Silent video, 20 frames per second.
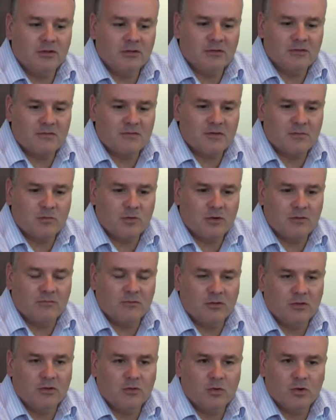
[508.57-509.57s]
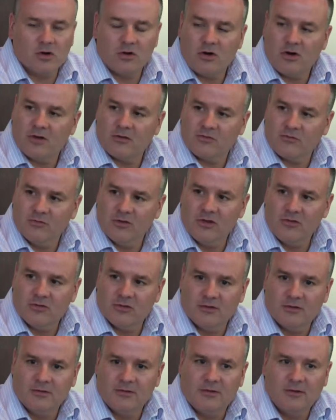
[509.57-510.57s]
is somewhat of a lower cost
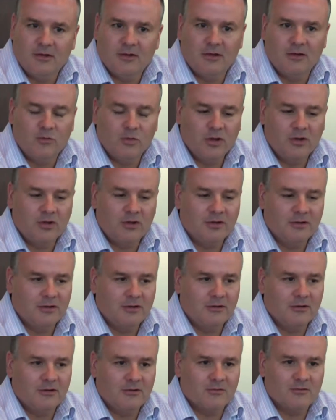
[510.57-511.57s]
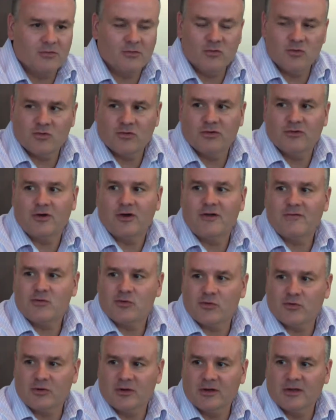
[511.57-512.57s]
region. We call it our solution to
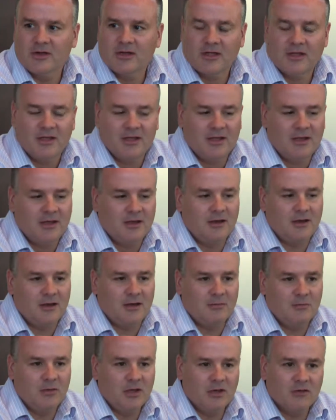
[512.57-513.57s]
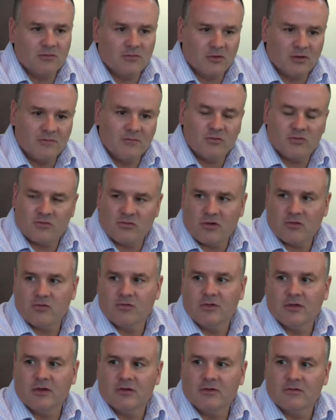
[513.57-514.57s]
offshoring because our
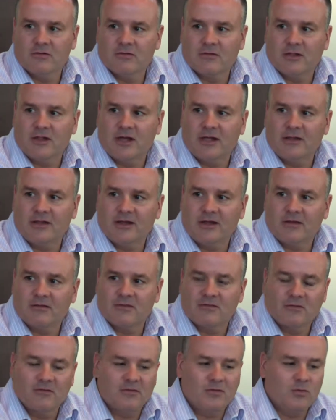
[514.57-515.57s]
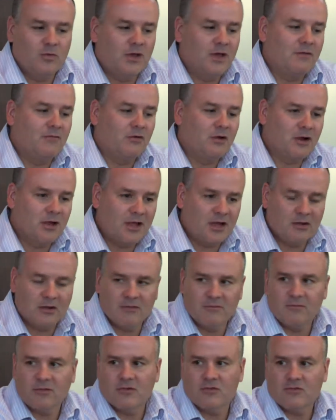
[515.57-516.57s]
infrastructure there is a lot less. So we have our
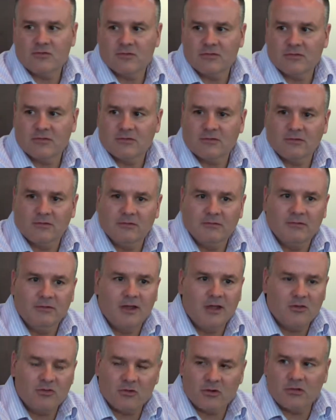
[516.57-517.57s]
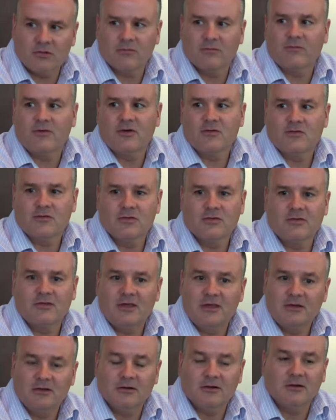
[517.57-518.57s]
accounting functions and HR functions
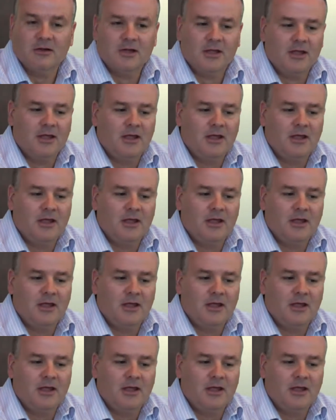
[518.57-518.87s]
here.